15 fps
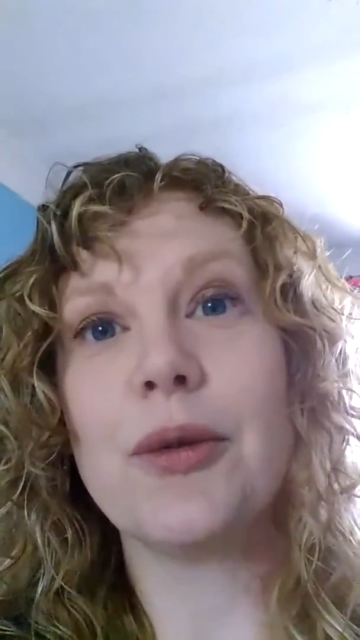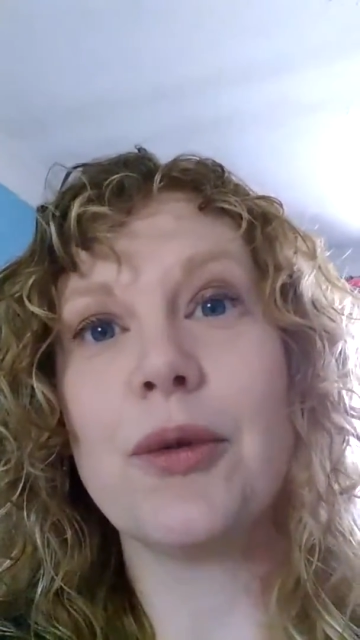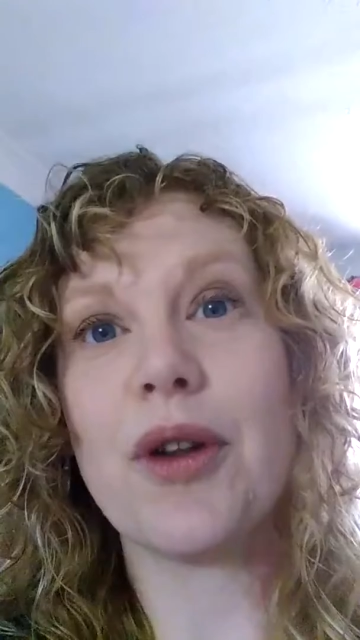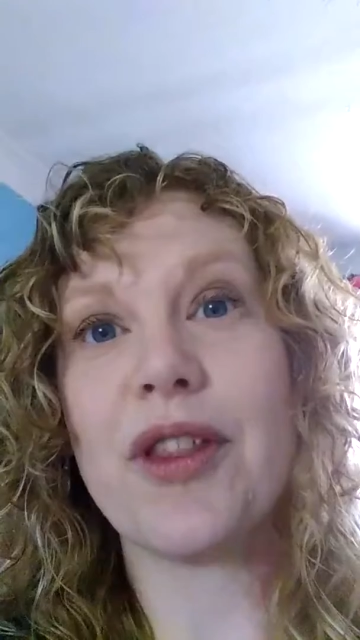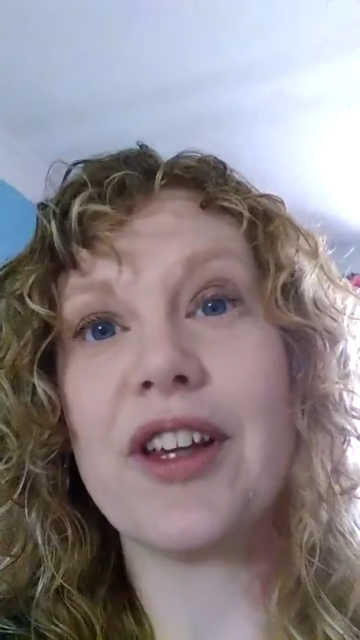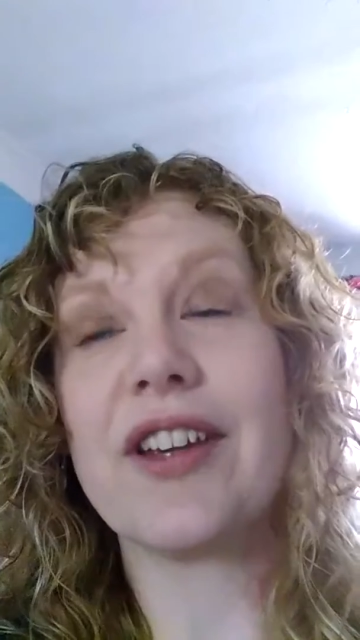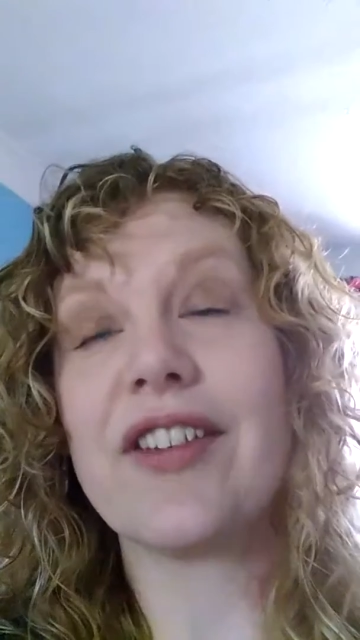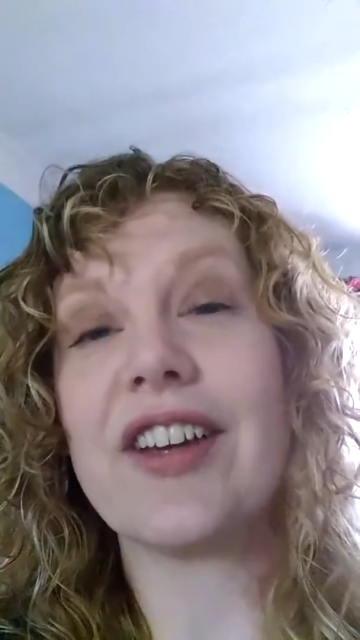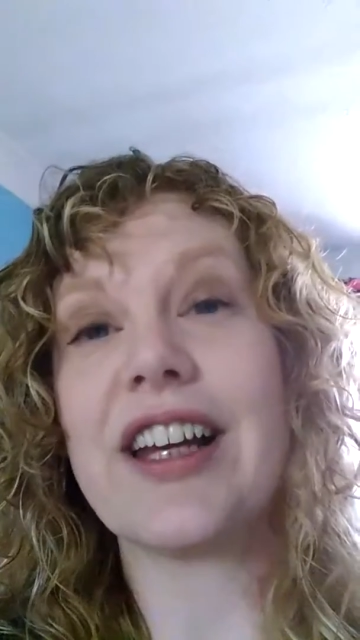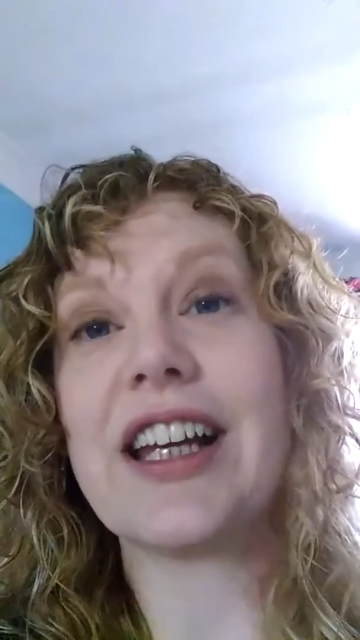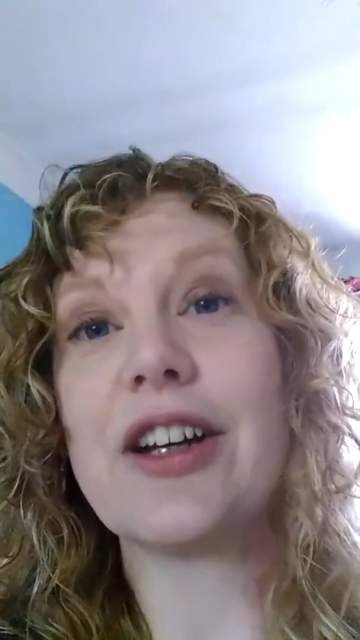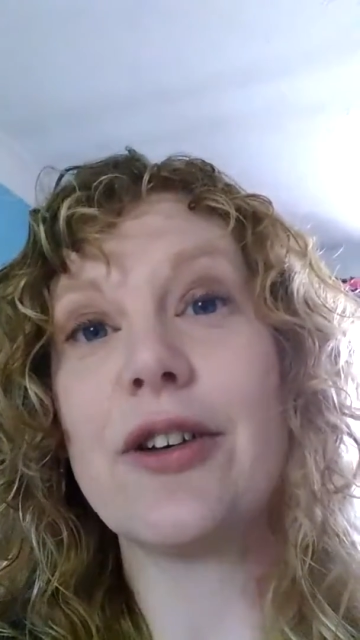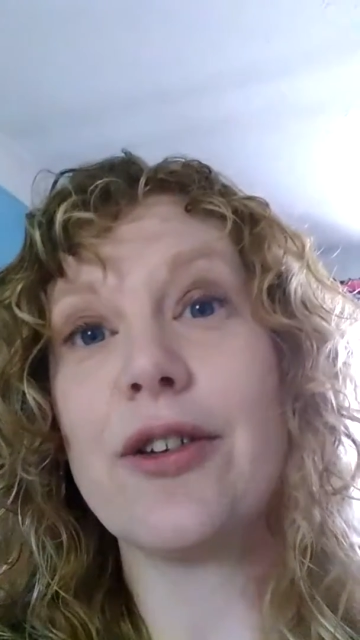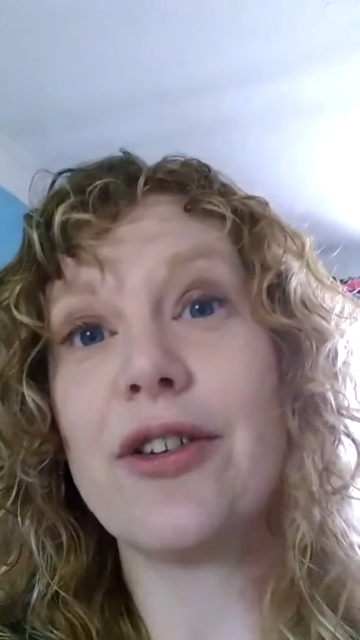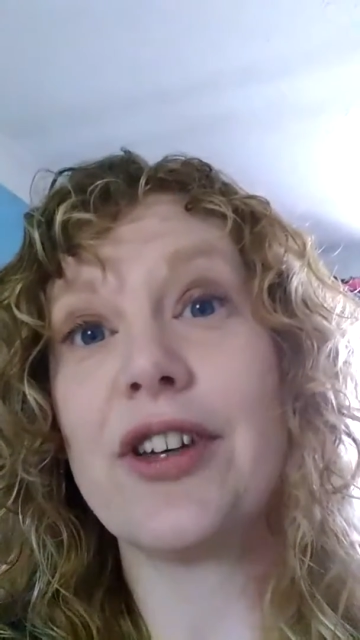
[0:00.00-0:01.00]
what things like
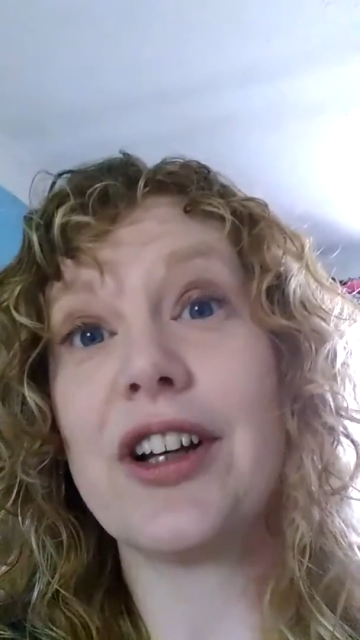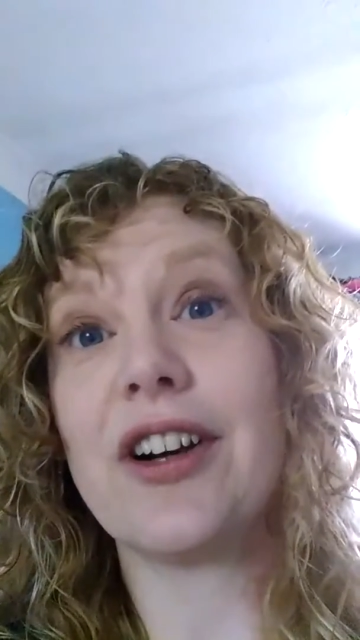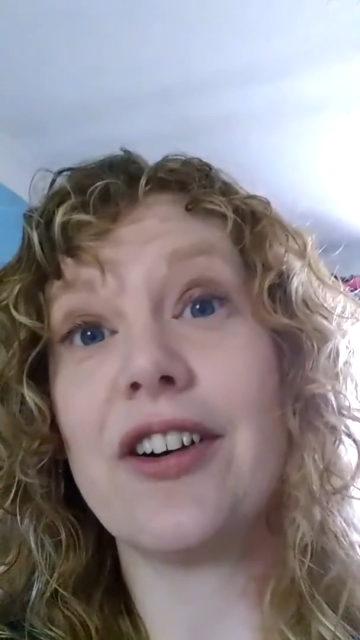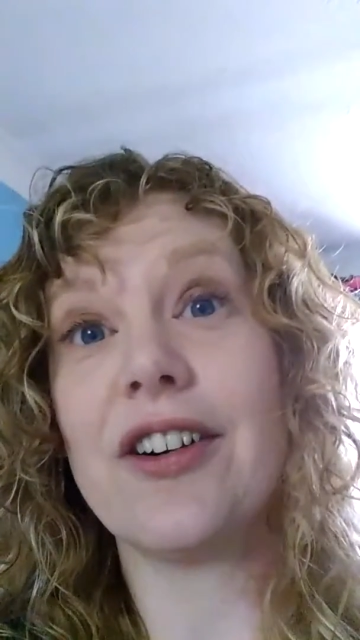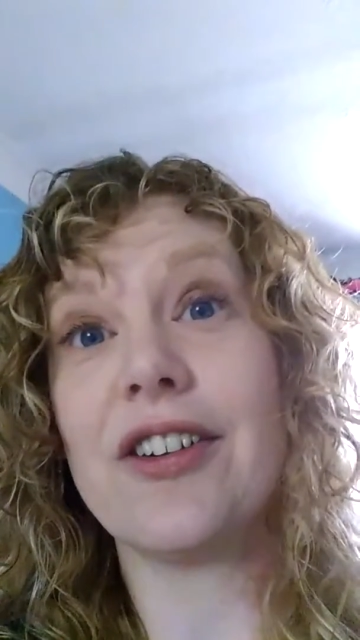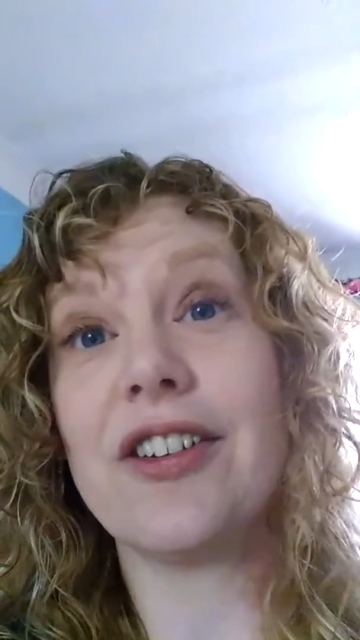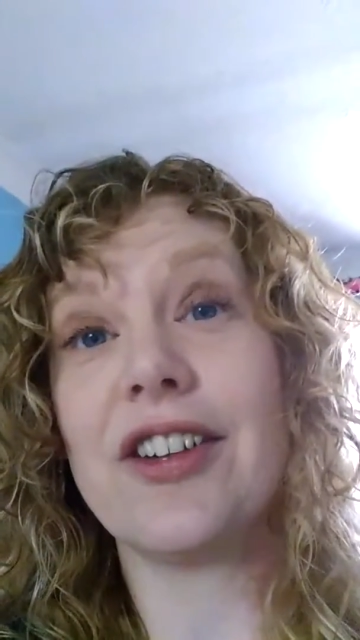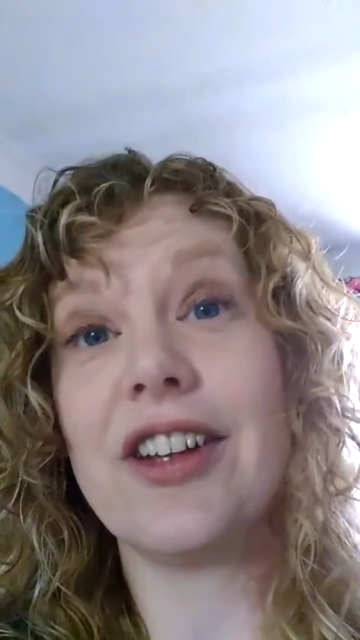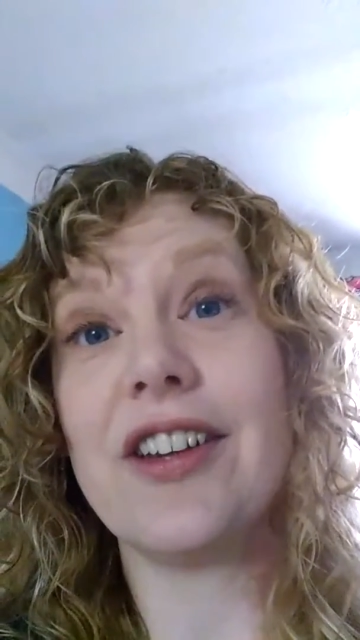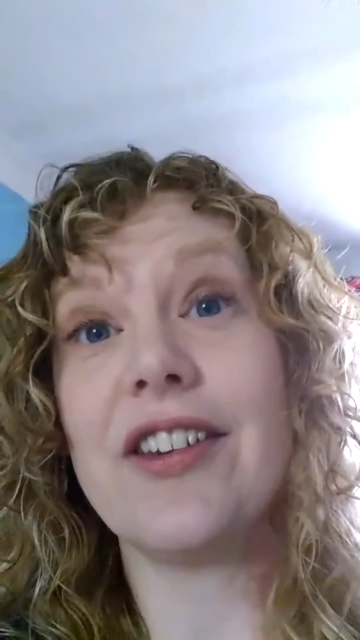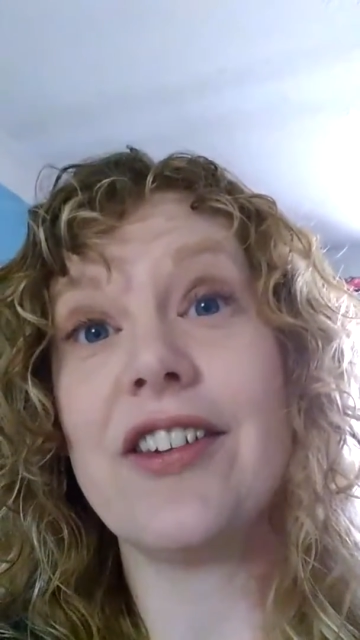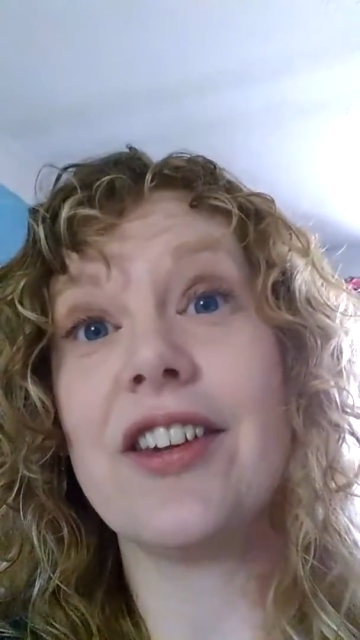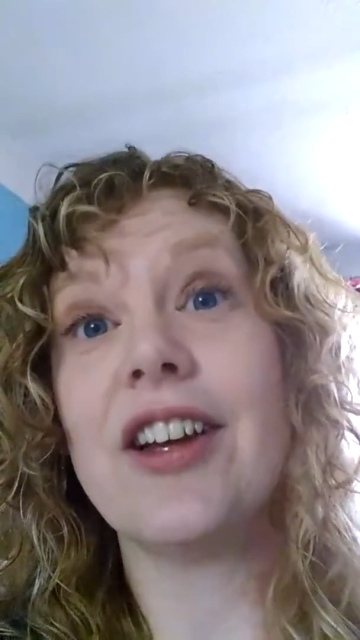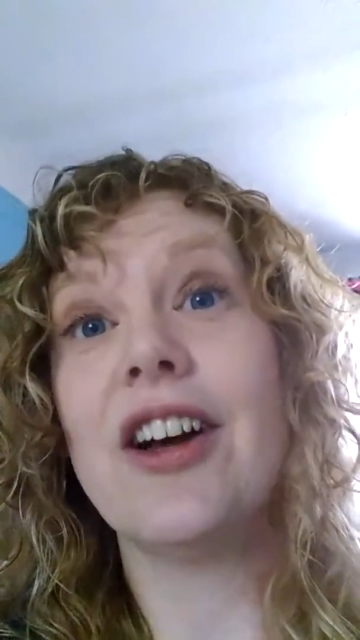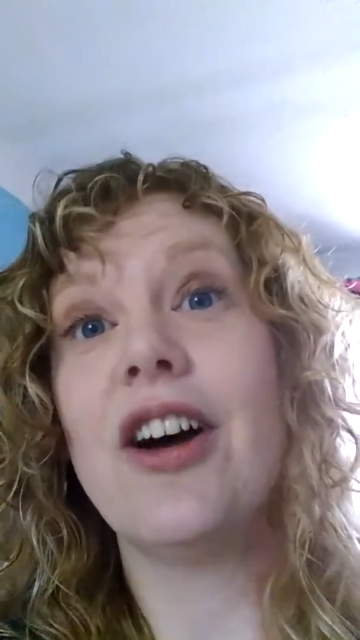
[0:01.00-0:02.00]
encaustic art is,